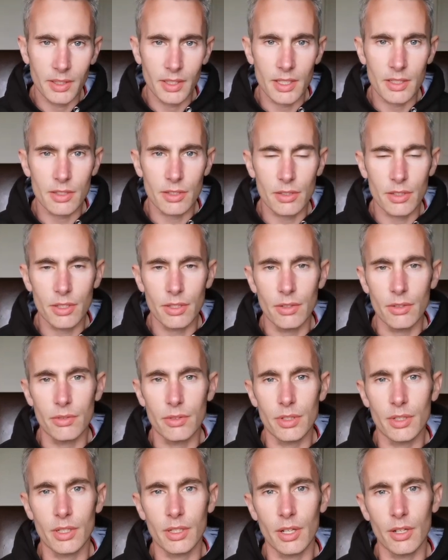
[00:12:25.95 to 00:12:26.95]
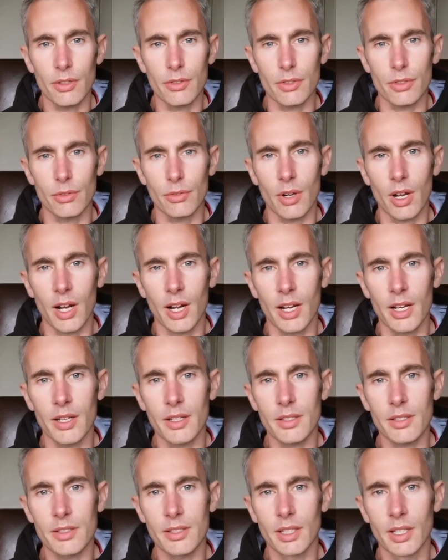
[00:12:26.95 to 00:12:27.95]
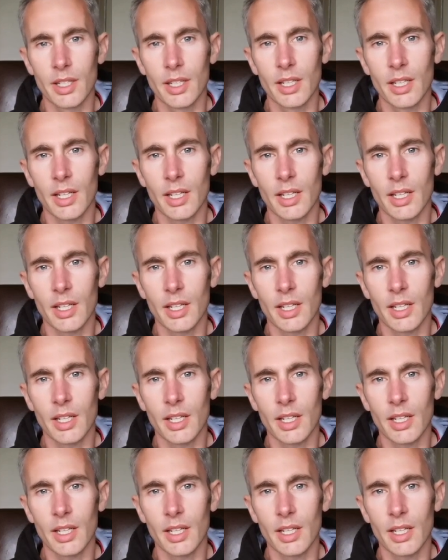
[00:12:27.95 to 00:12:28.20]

that's the cue to close your eyes